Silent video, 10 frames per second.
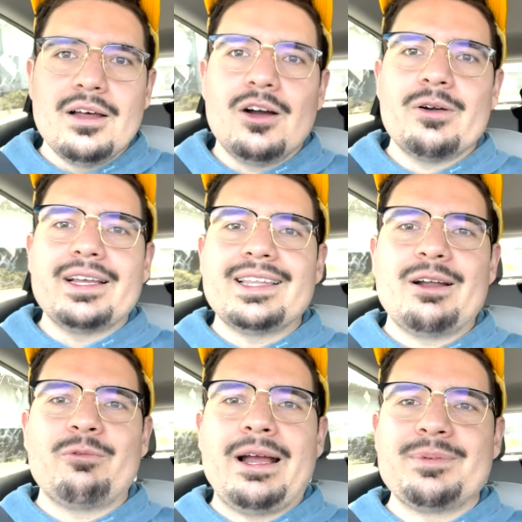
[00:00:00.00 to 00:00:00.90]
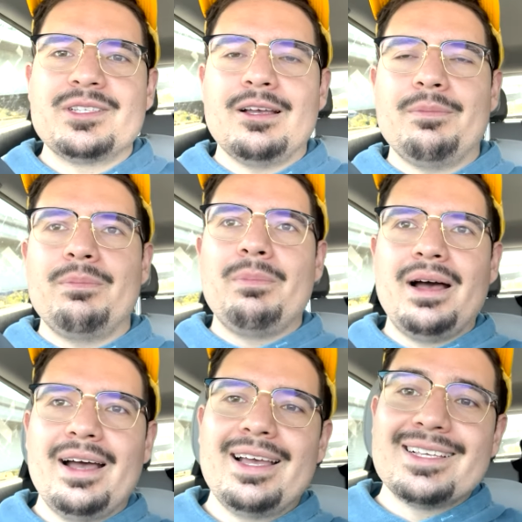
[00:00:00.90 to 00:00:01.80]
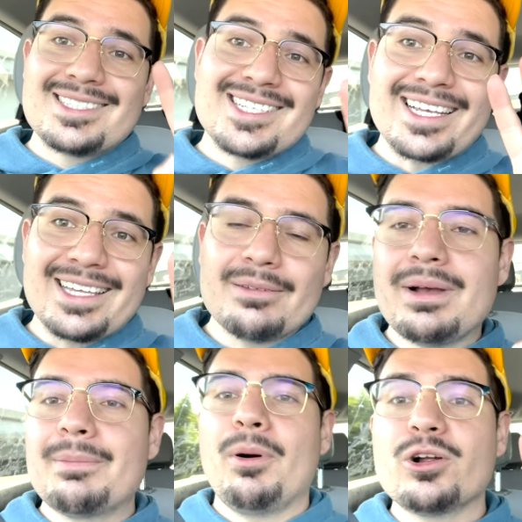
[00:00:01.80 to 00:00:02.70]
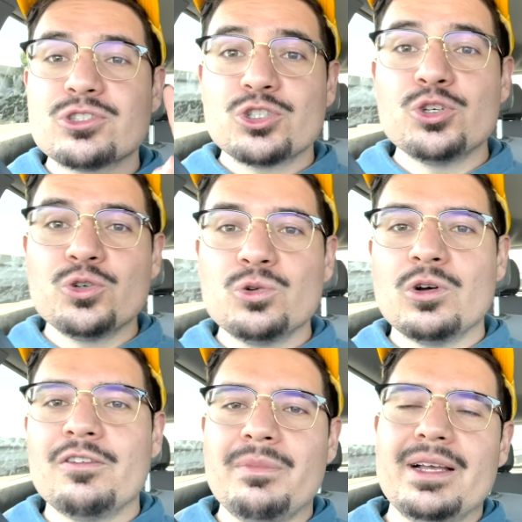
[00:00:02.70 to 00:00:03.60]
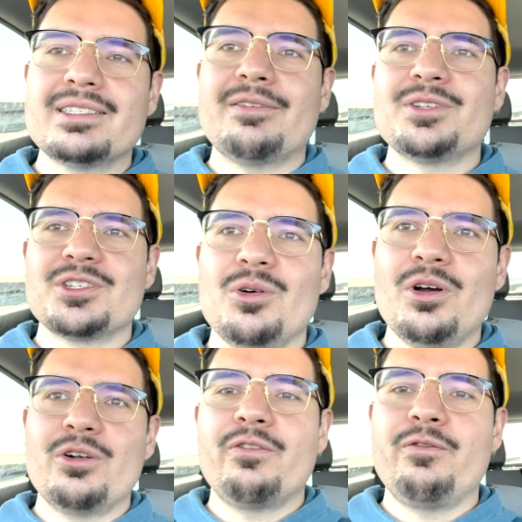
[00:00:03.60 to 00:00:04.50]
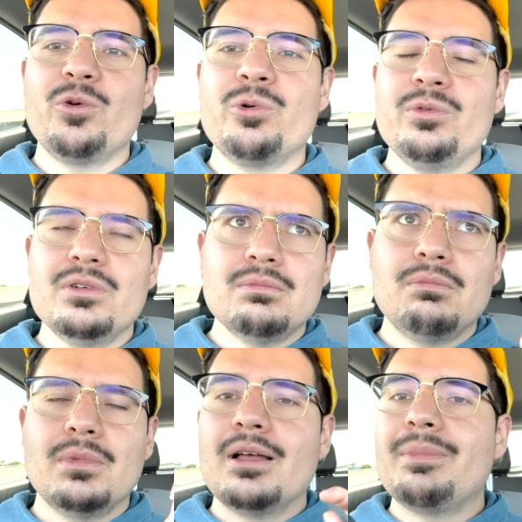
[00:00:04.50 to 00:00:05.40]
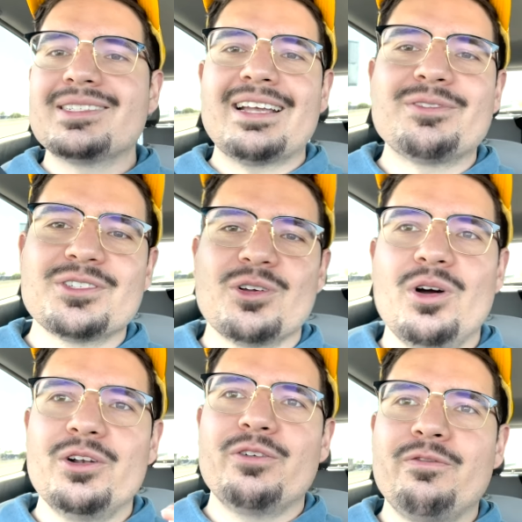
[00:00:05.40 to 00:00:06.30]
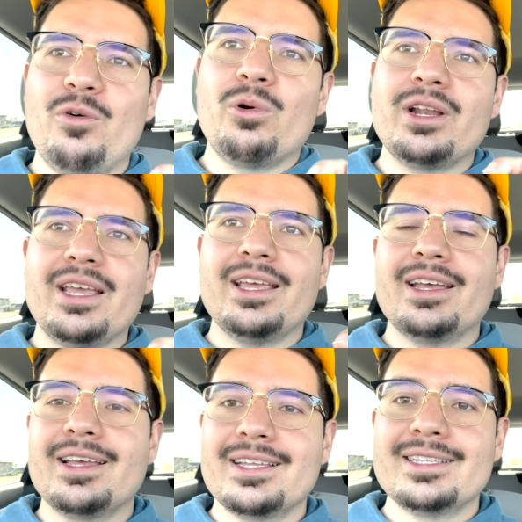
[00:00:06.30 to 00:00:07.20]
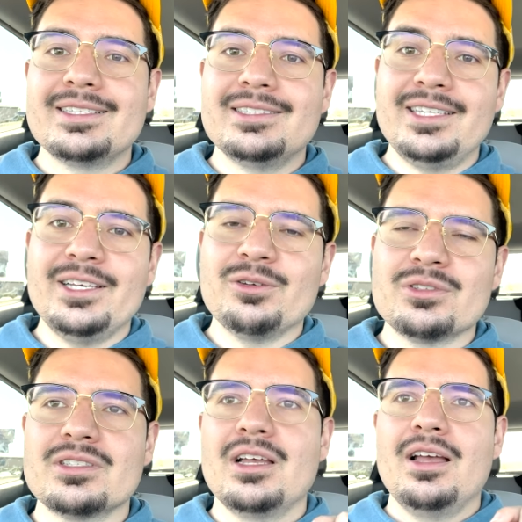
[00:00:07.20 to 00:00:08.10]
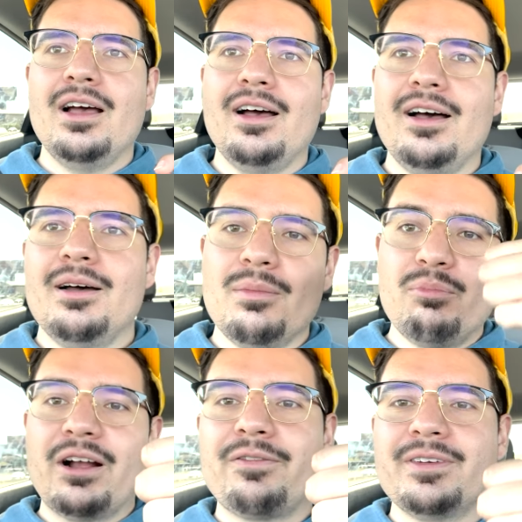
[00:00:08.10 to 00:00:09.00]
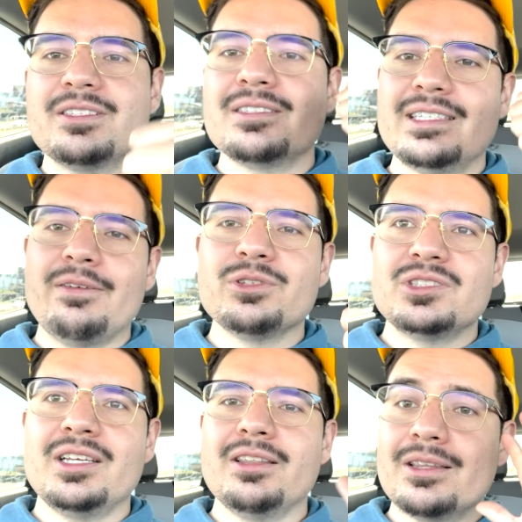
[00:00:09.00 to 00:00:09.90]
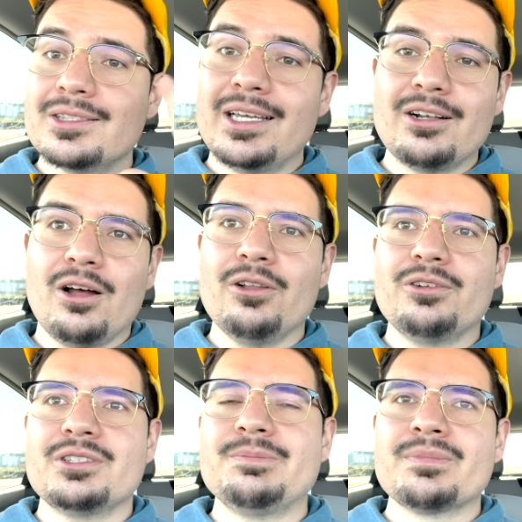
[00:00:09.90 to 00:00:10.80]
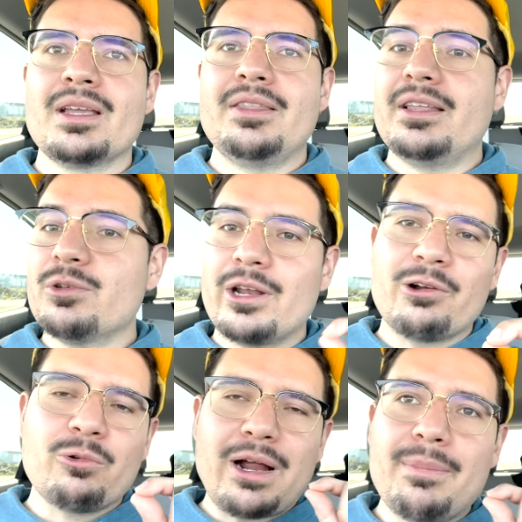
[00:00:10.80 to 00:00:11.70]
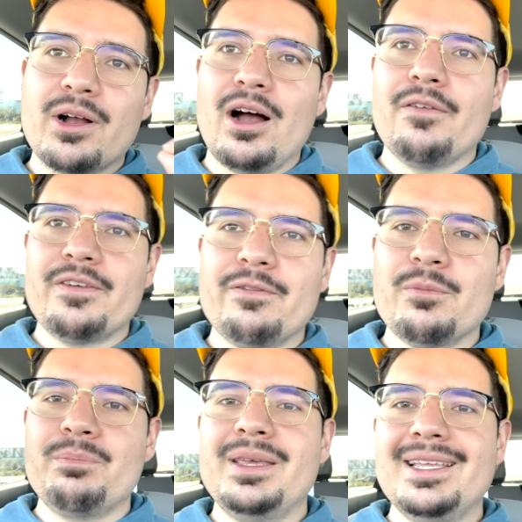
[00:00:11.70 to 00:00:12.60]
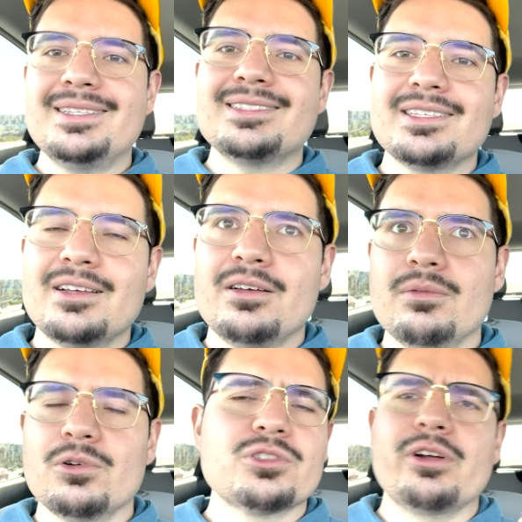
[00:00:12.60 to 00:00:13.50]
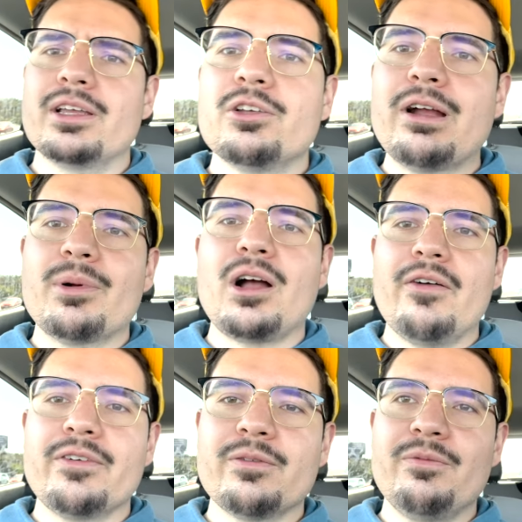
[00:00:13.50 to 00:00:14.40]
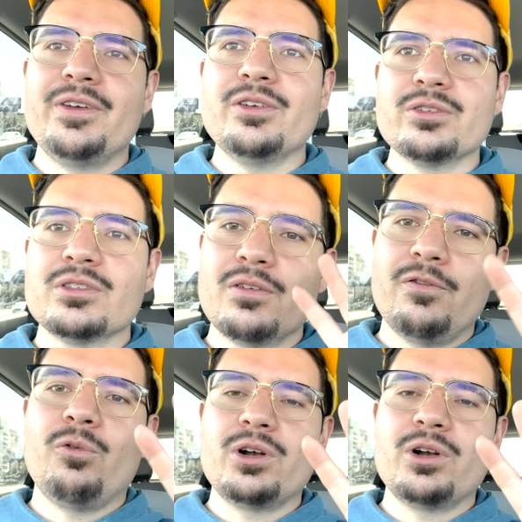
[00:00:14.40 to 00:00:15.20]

All right, that wraps up my second, my part two of my San Francisco under food, my San Francisco under forty deals. Uh, breakfast, Devil's Teeth, ten dollars. Then you gotta grab a coffee from Pete's, or sorry, grab a coffee from Phil's, four